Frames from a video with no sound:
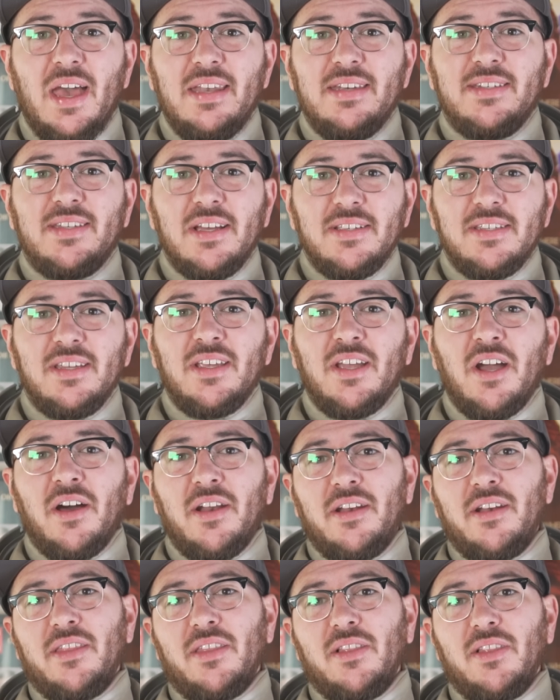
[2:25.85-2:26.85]
and doesn't
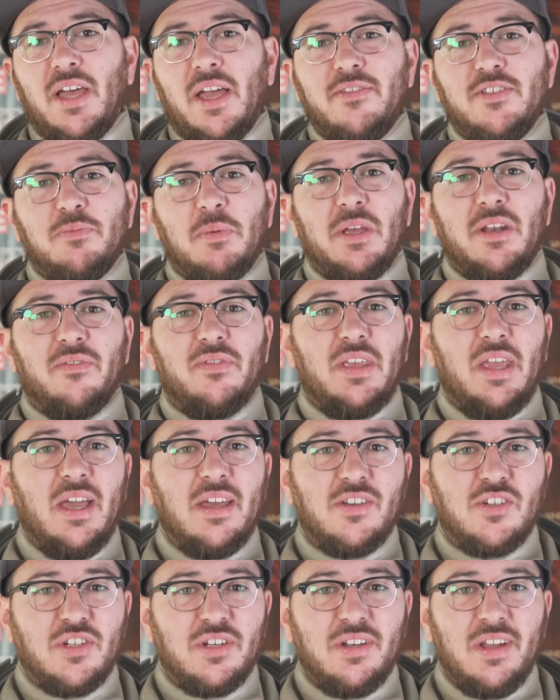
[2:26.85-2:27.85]
cut into the lifespan of the
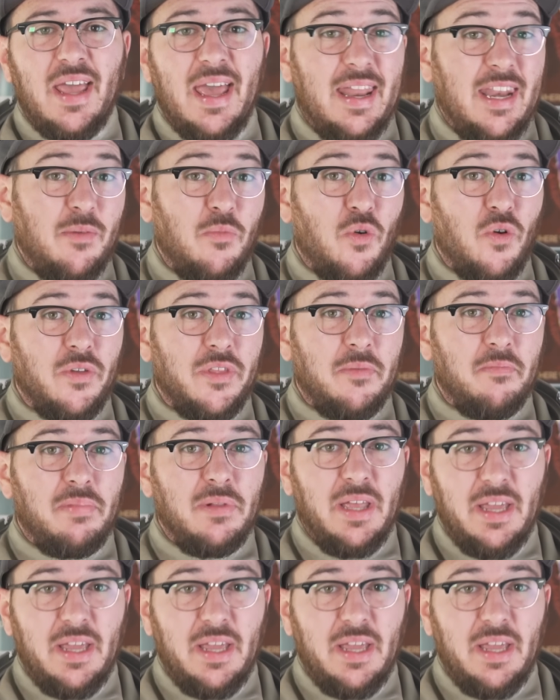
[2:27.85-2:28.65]
engine any more than